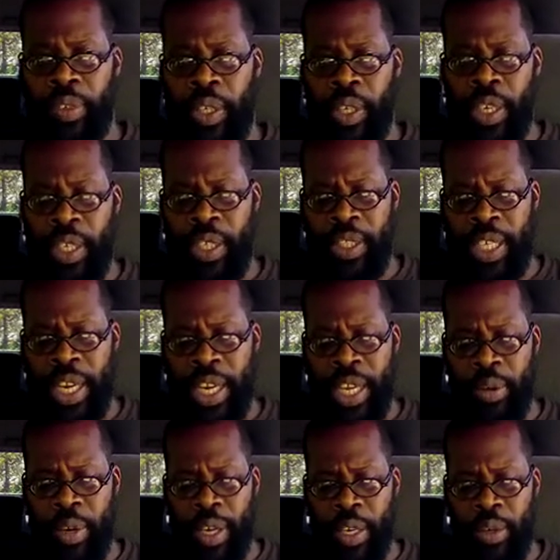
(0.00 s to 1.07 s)
They're going to take
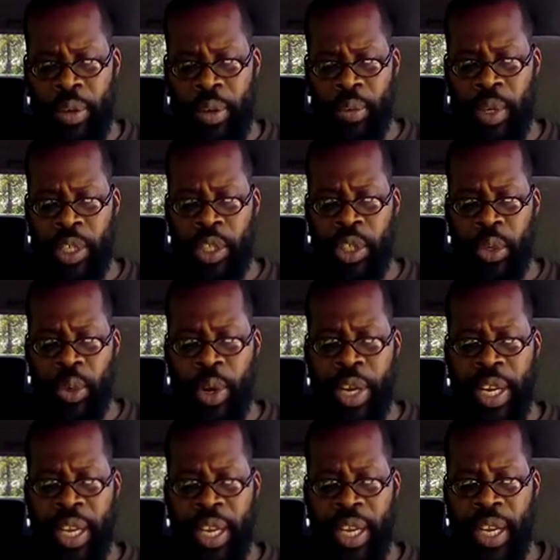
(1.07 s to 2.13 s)
it with
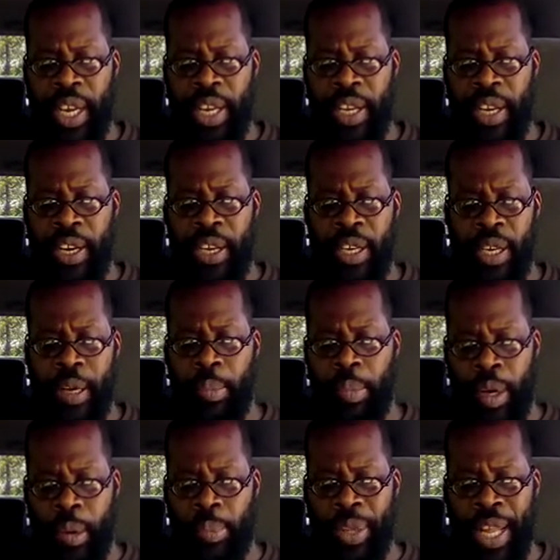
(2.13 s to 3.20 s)
joy and they're going to
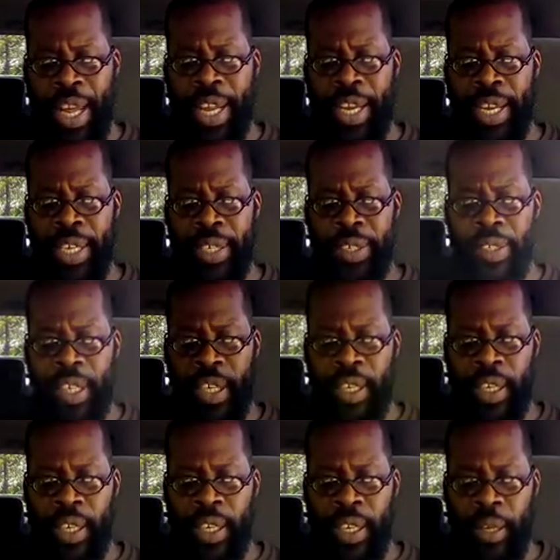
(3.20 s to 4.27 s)
apply it and
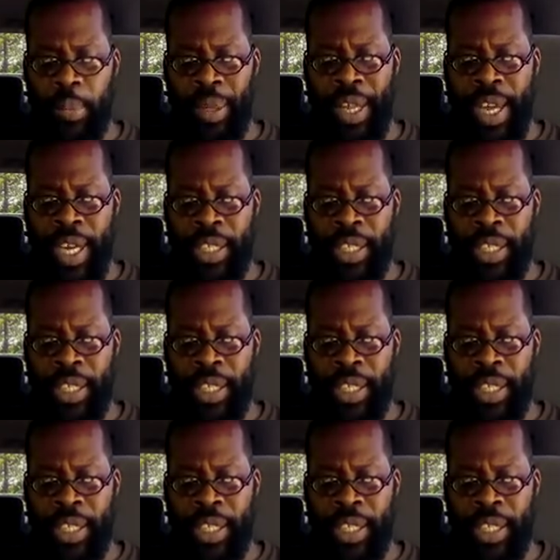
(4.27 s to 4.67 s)
apply